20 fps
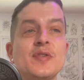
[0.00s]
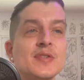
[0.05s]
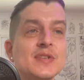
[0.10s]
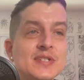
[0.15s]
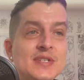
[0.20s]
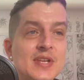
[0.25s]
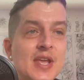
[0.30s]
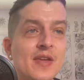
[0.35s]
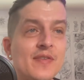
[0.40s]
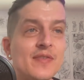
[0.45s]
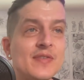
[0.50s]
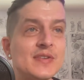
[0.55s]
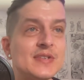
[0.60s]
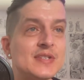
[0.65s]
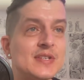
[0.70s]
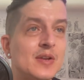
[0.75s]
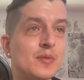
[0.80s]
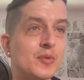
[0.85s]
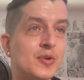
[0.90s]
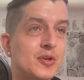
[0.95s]
the safest
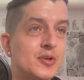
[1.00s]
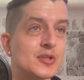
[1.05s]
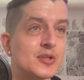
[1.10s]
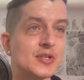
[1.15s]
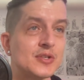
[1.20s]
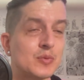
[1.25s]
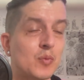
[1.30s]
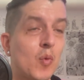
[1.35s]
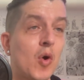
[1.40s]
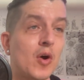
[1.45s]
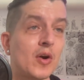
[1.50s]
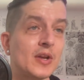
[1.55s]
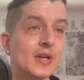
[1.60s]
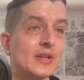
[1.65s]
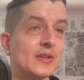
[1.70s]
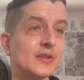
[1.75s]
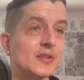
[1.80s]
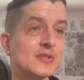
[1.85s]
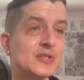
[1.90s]
in when you're just walking the